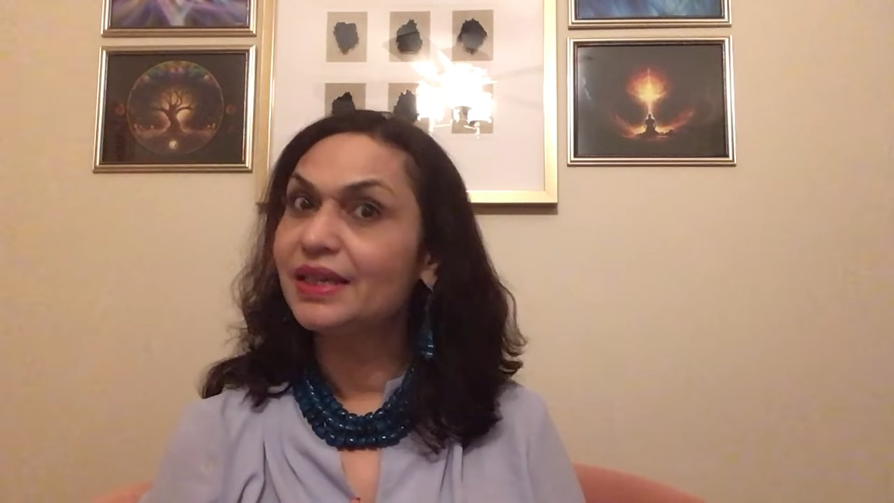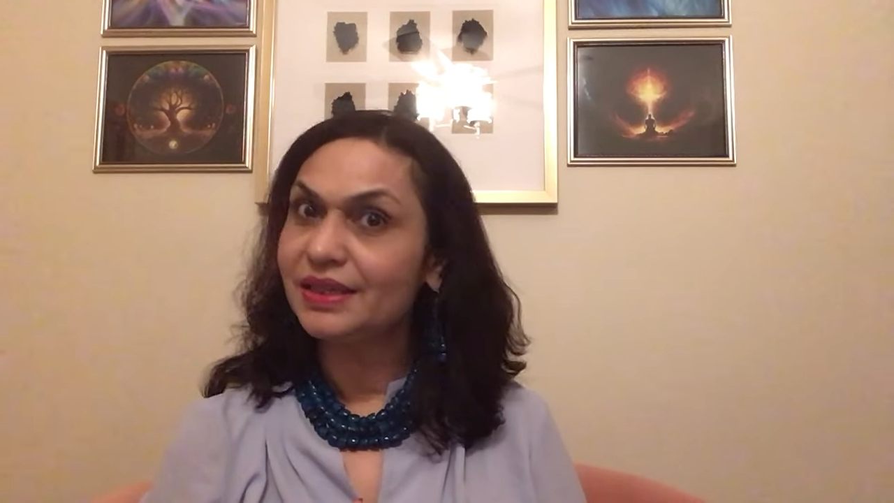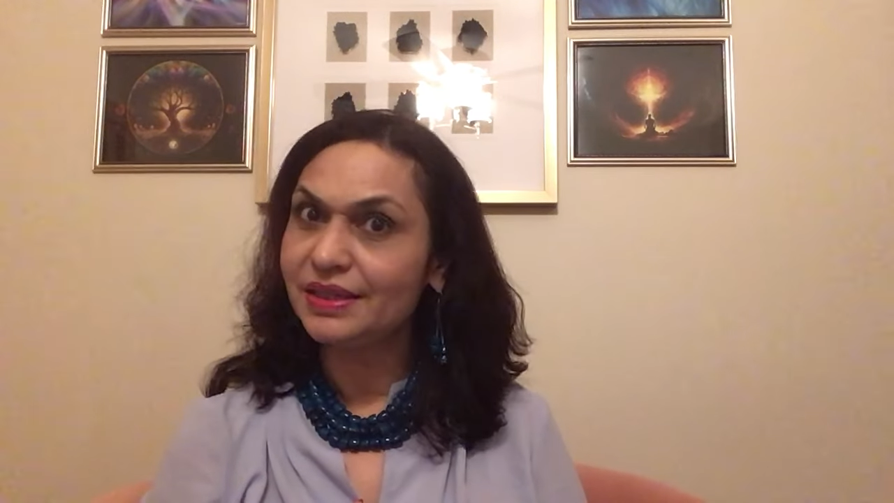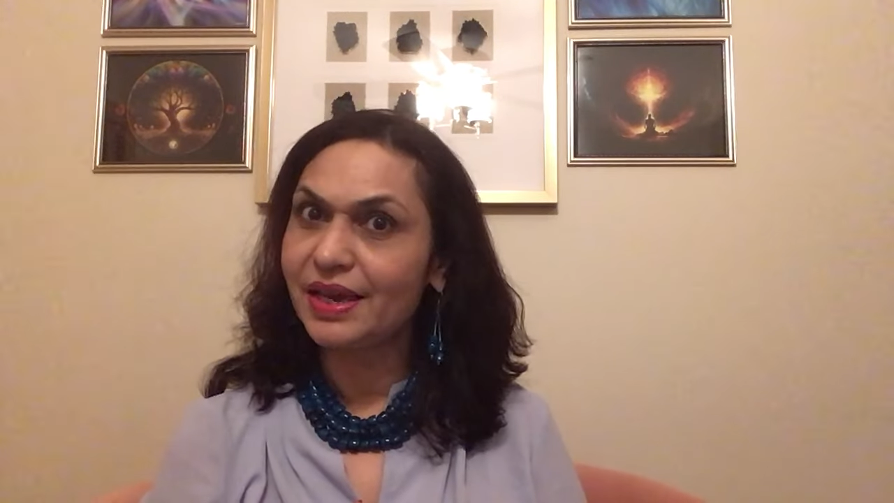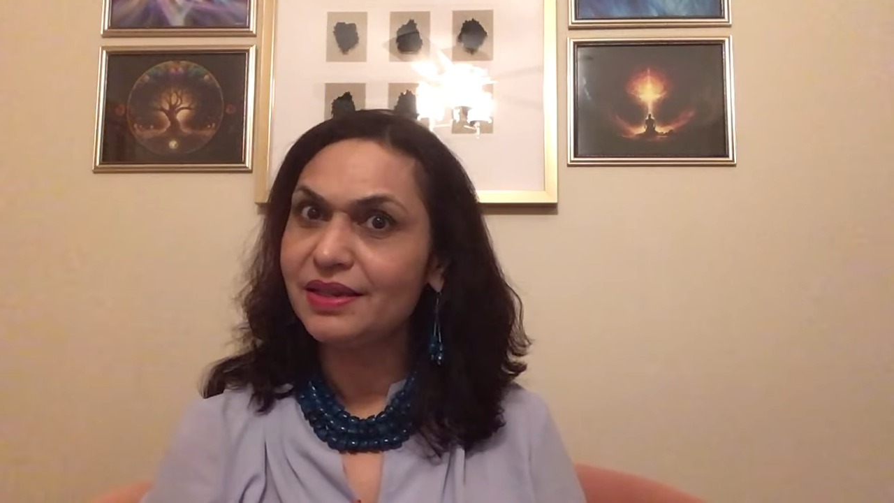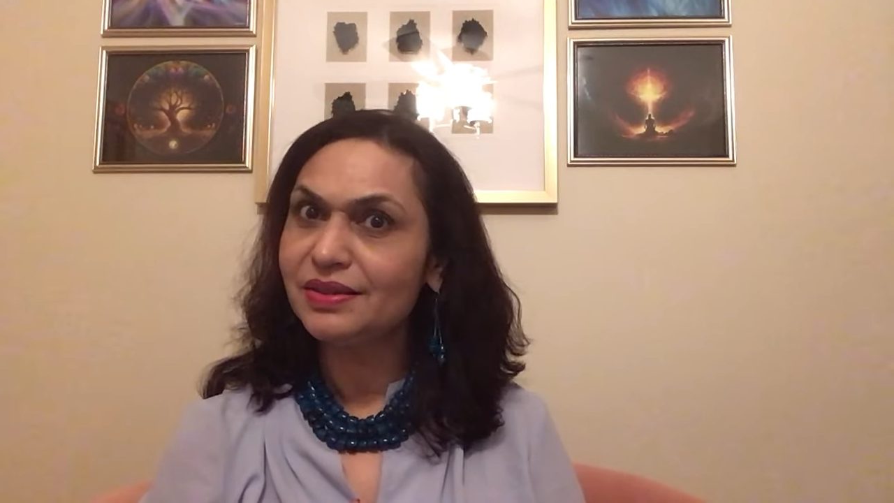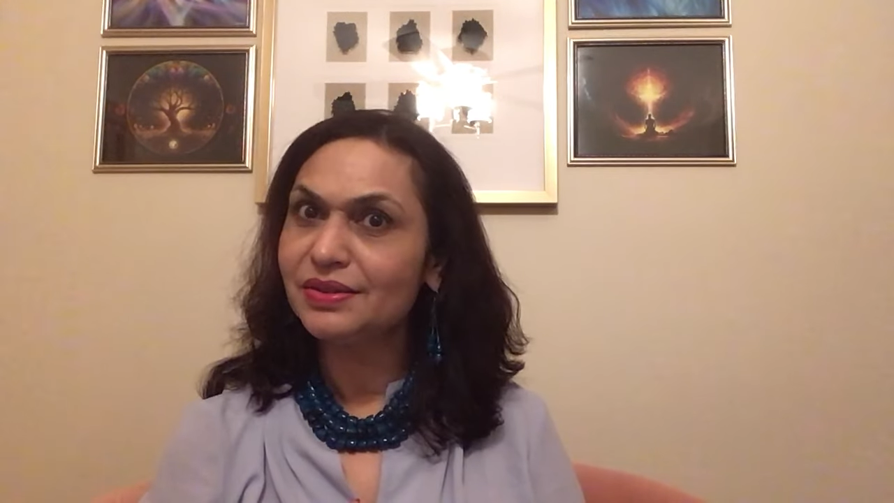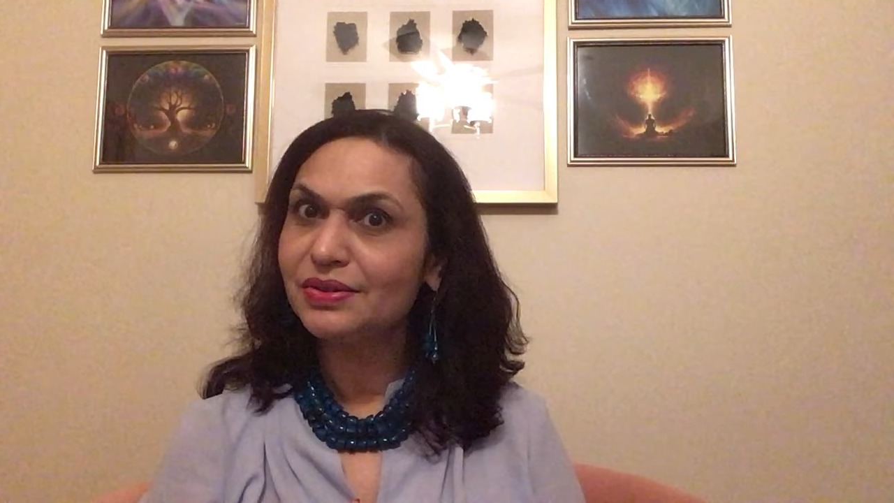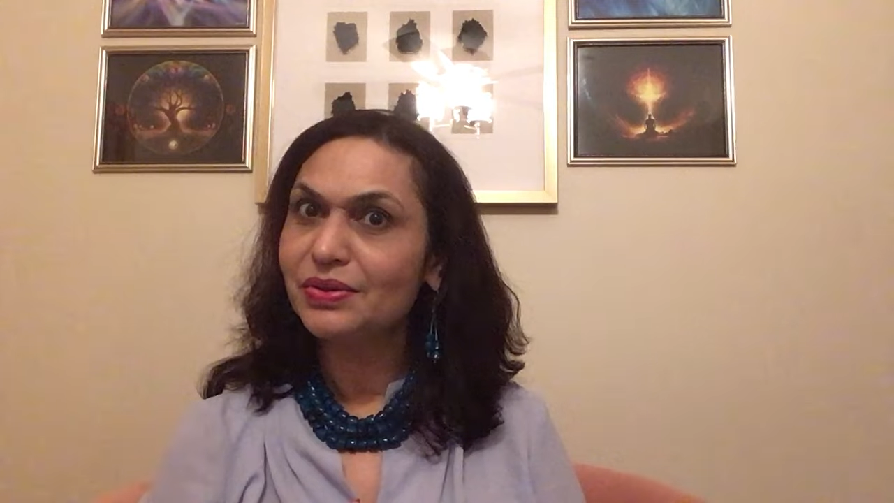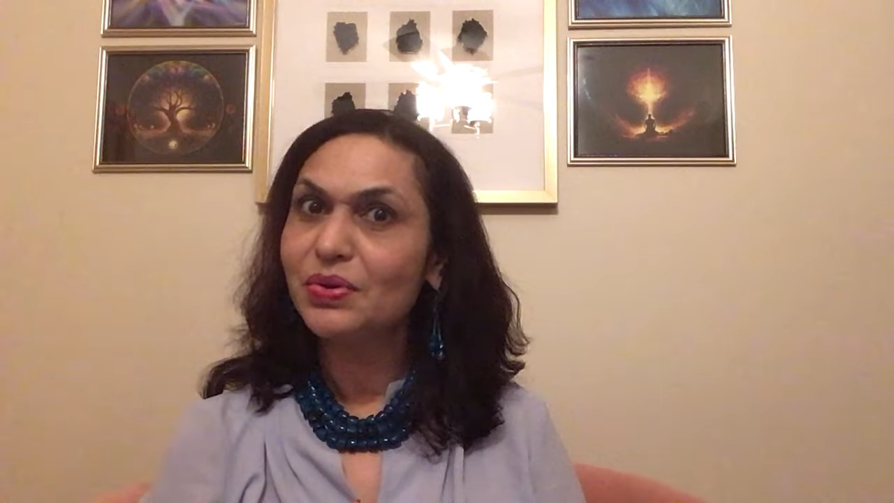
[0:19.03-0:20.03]
Yes
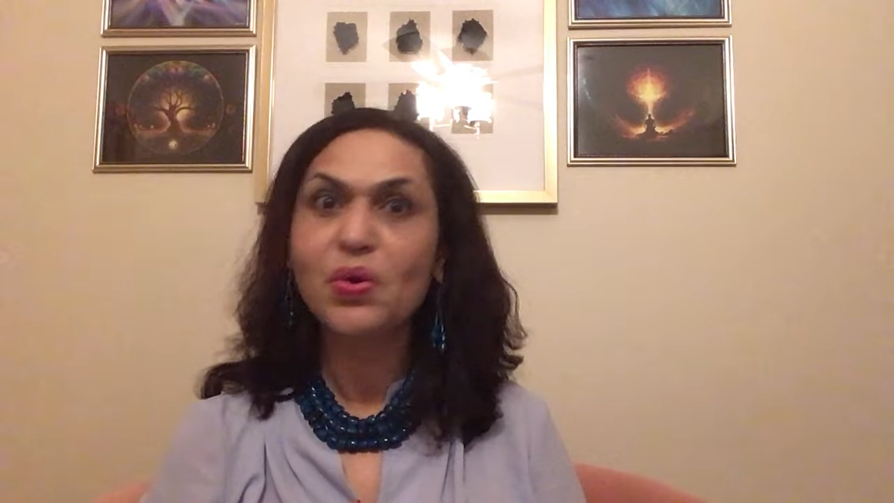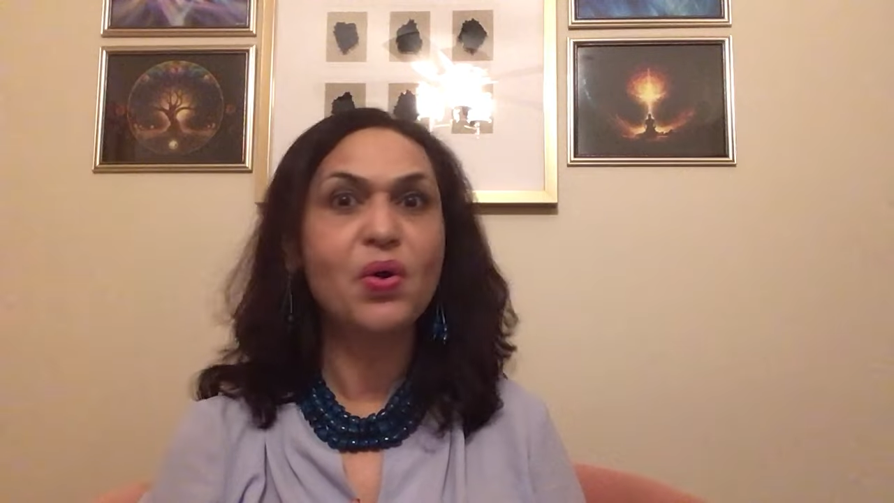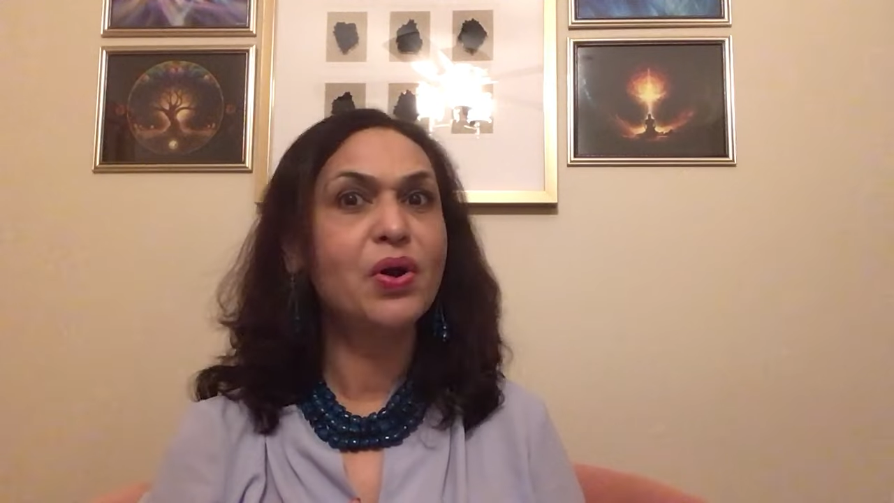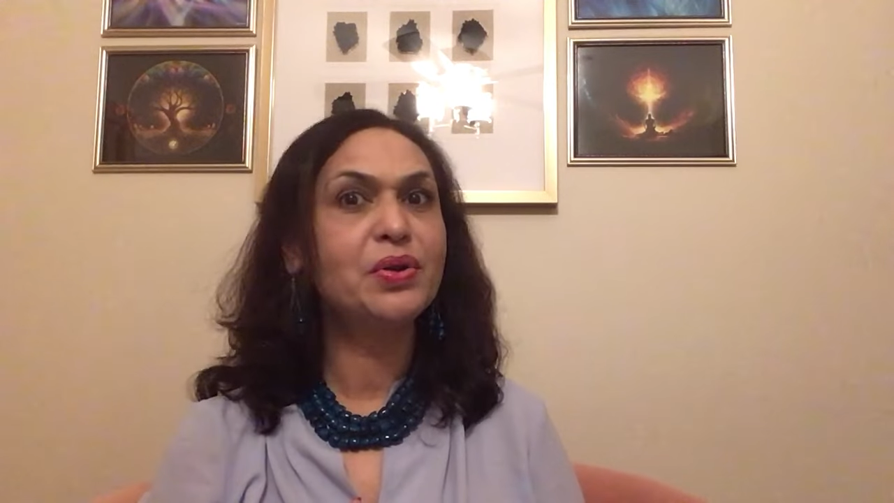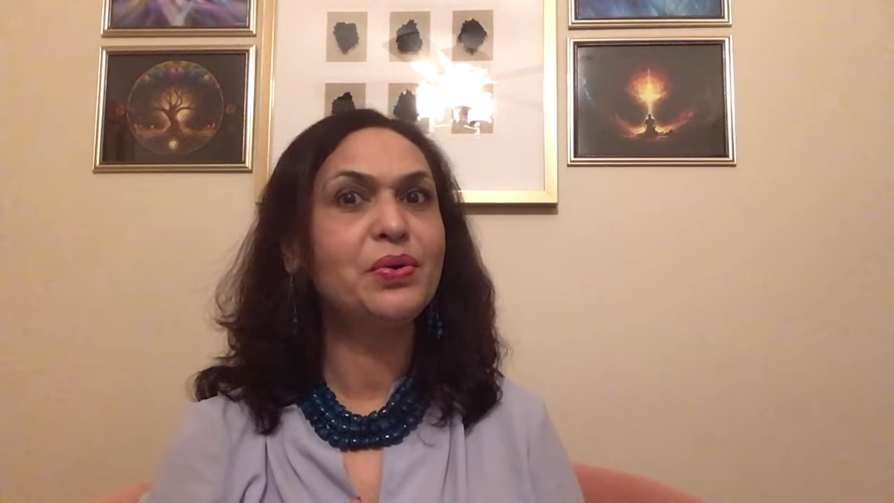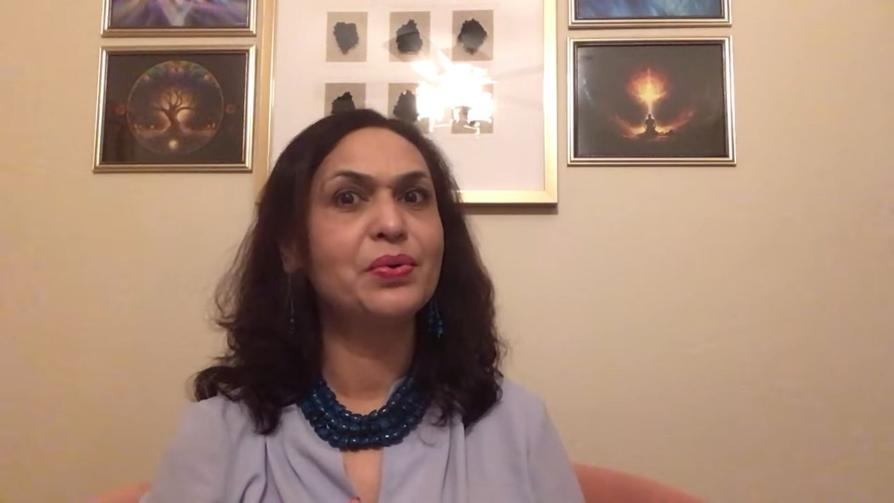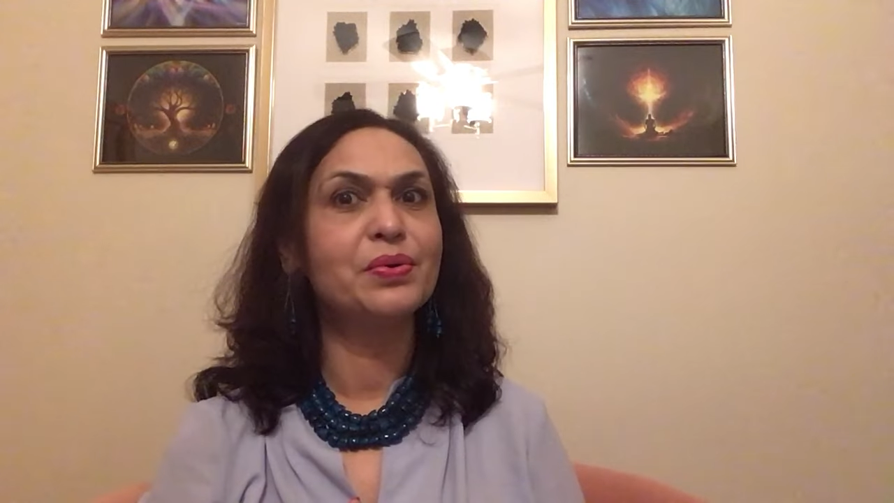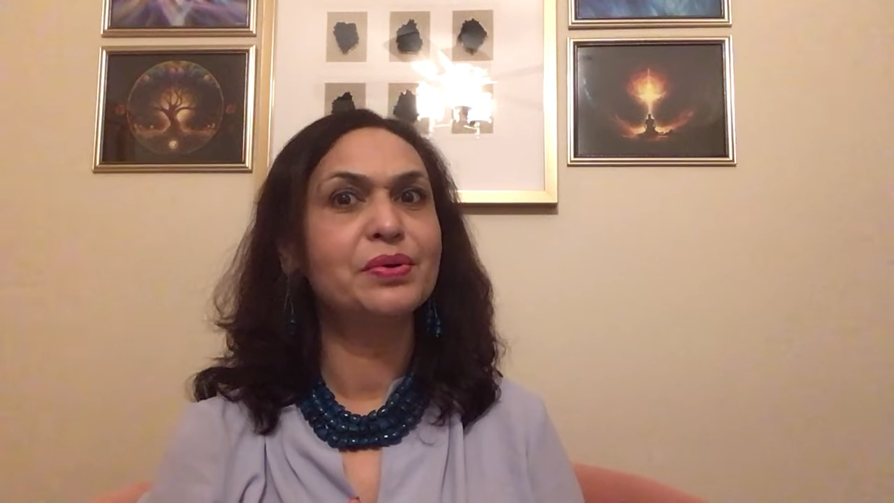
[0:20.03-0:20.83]
or no?